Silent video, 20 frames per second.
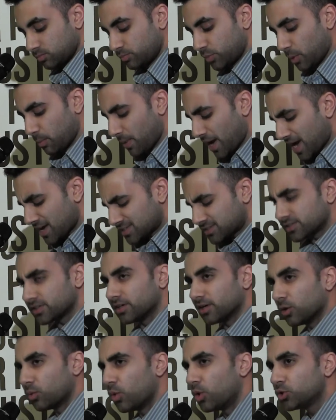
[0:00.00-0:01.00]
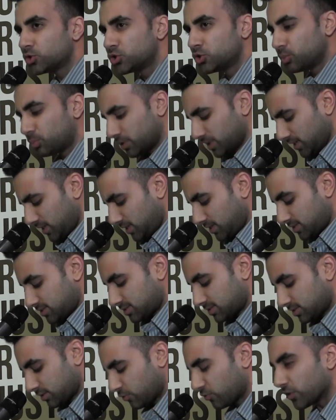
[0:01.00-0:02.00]
But Master, won't you
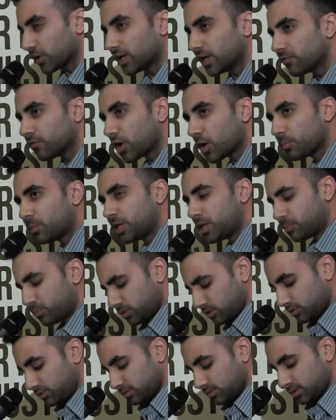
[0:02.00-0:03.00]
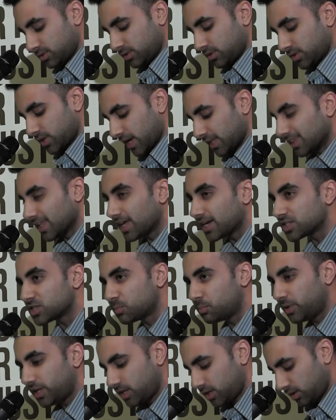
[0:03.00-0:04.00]
please forgive our people, and let
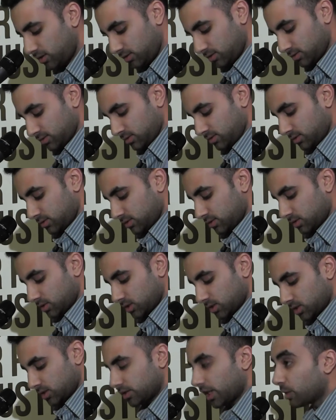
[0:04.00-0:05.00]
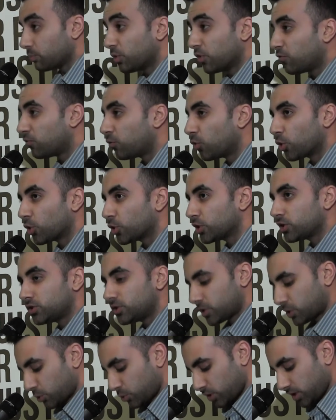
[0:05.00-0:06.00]
us be, like before your
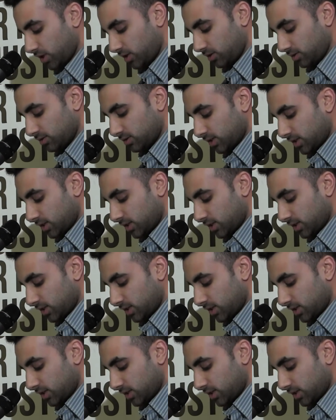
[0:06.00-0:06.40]
decree,